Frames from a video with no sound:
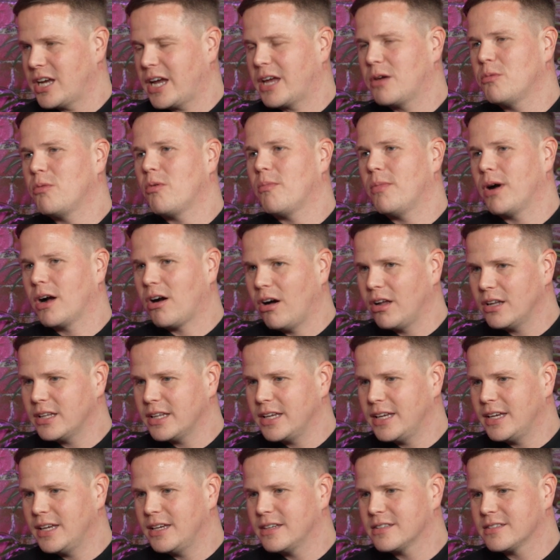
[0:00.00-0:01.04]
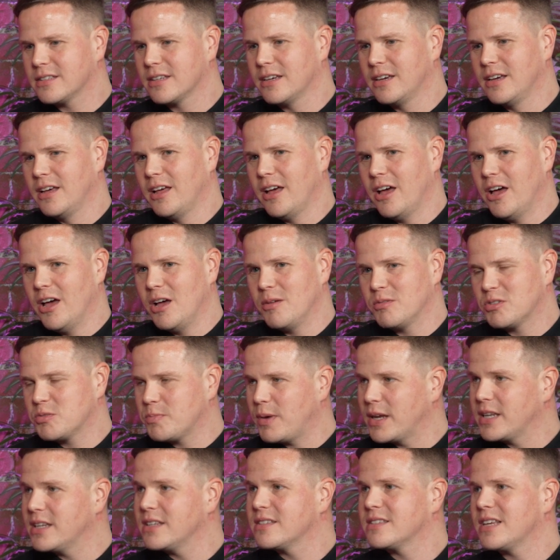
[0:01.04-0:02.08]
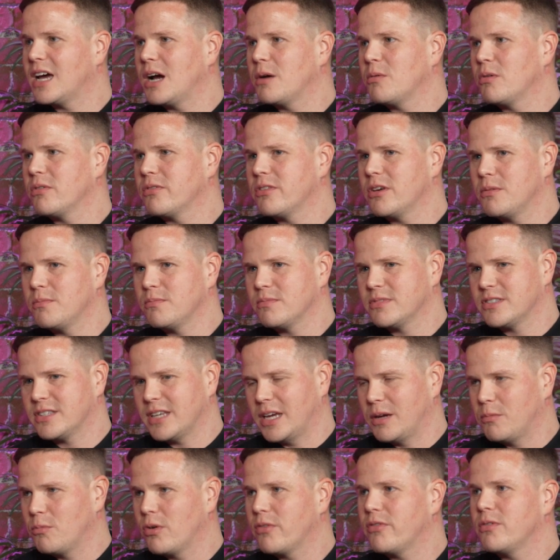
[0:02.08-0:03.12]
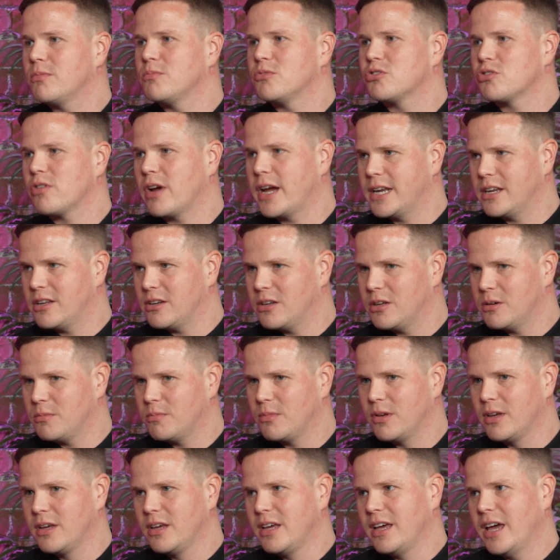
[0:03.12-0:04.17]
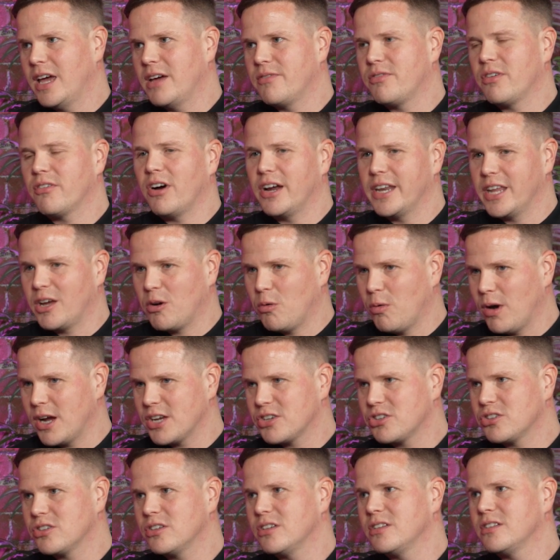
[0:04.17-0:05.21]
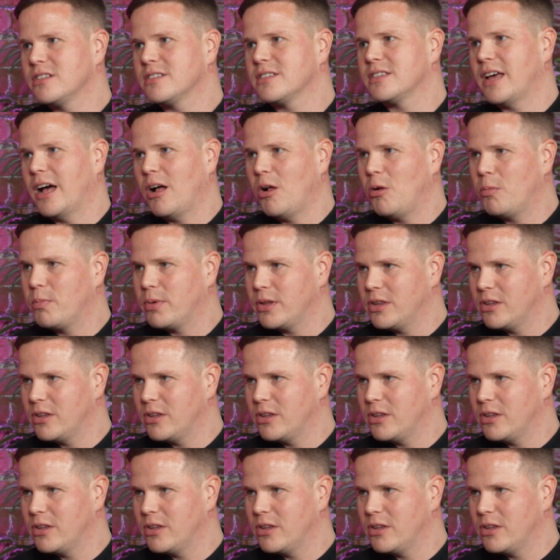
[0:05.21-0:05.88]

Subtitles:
my colleagues, spending time with them, sitting with them, training them. If they've got any questions, helping